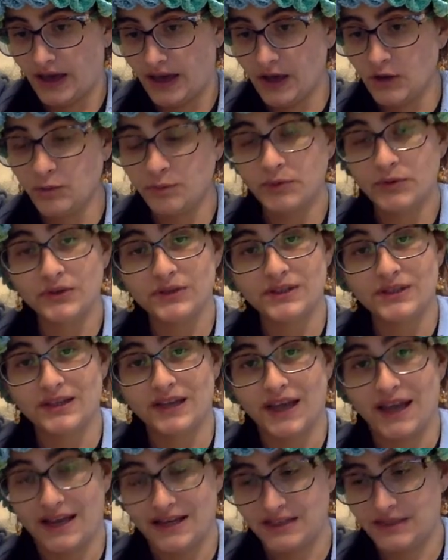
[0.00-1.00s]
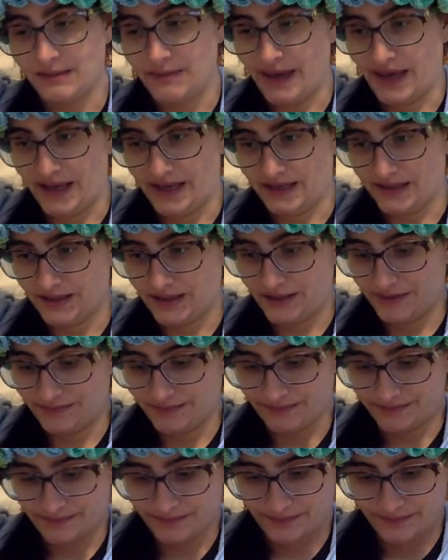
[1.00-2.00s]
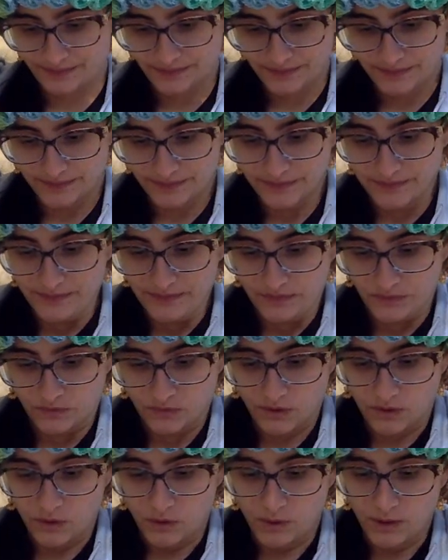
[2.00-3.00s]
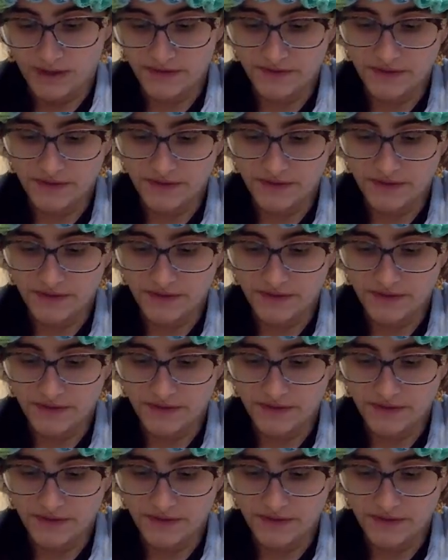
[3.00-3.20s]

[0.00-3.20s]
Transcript: Output and demand. One